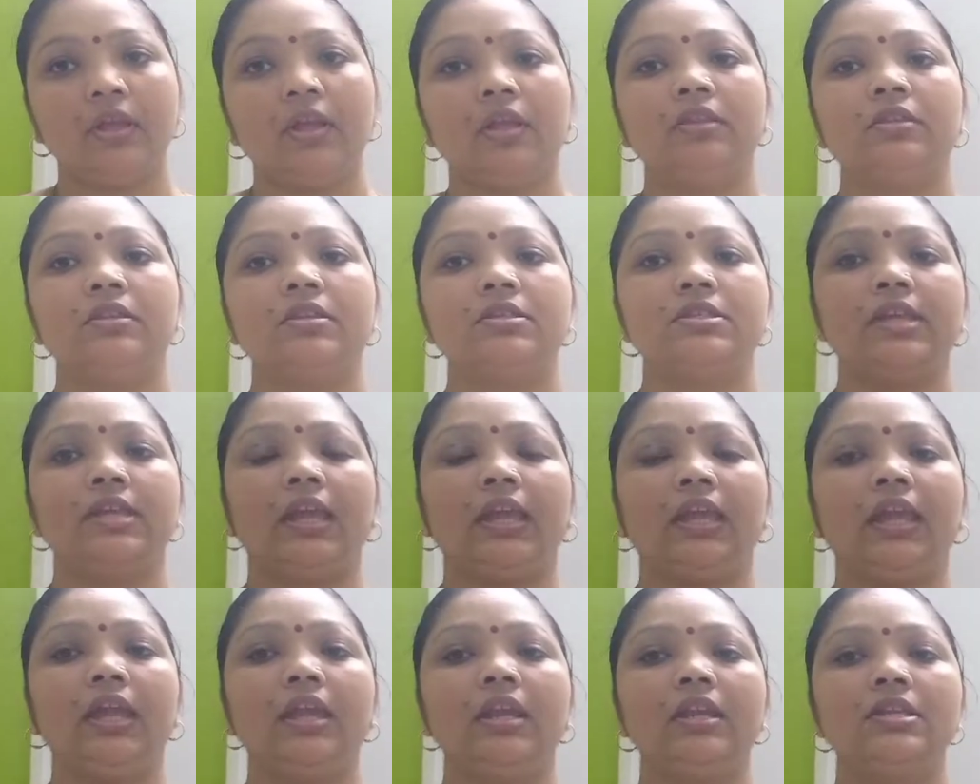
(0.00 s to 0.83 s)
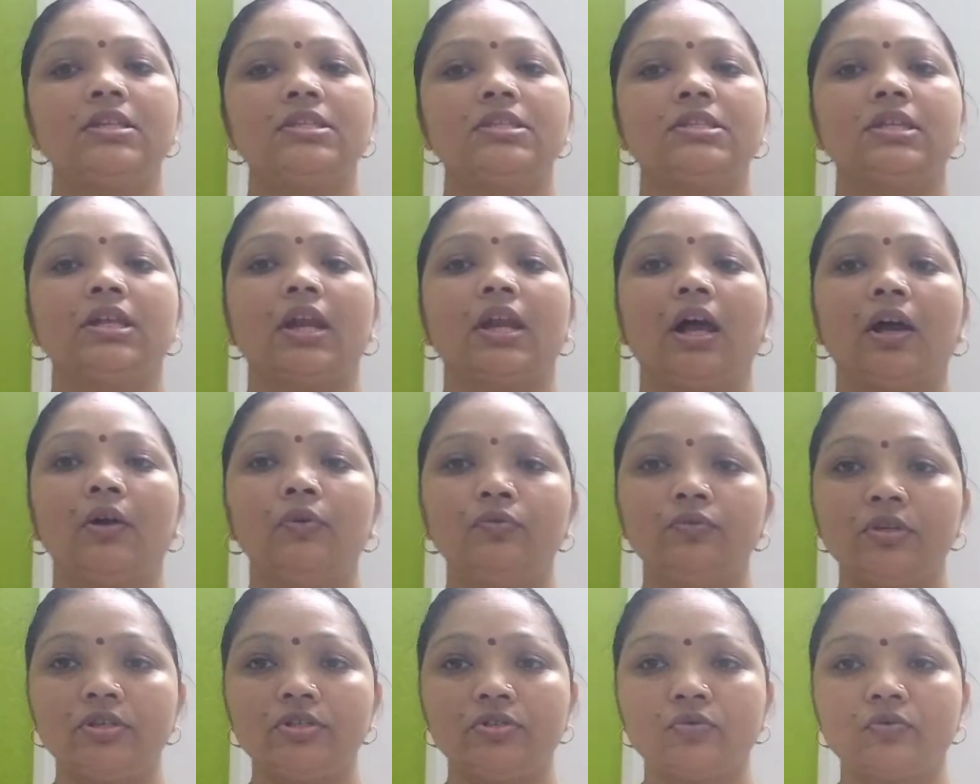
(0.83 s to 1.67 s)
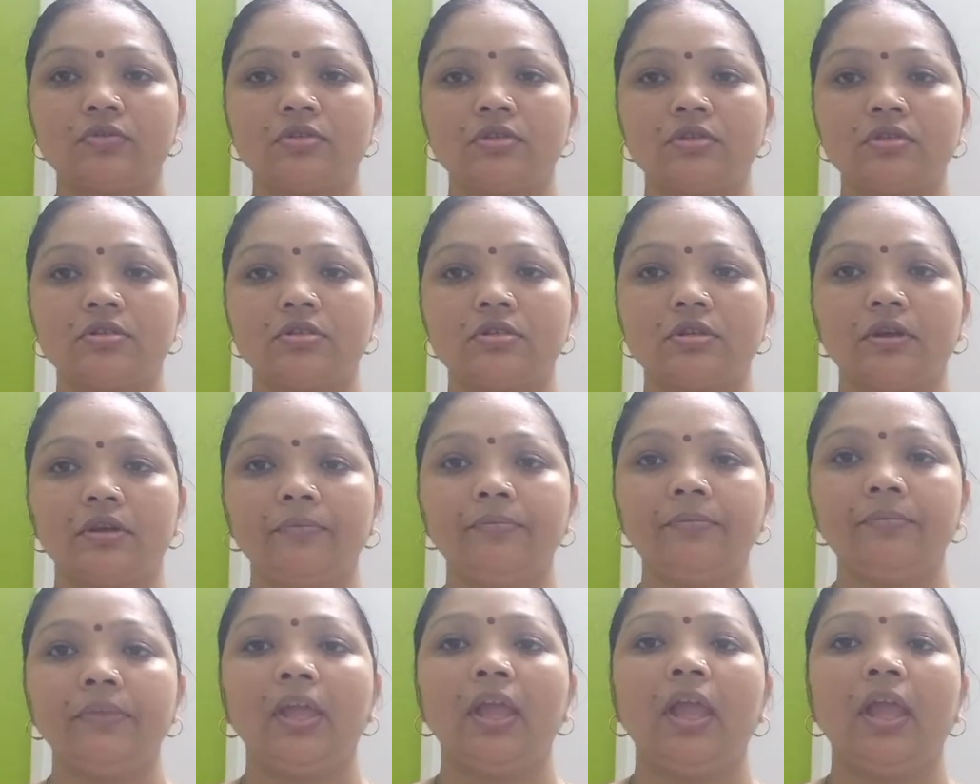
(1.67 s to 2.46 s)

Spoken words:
the second is ground tissue system,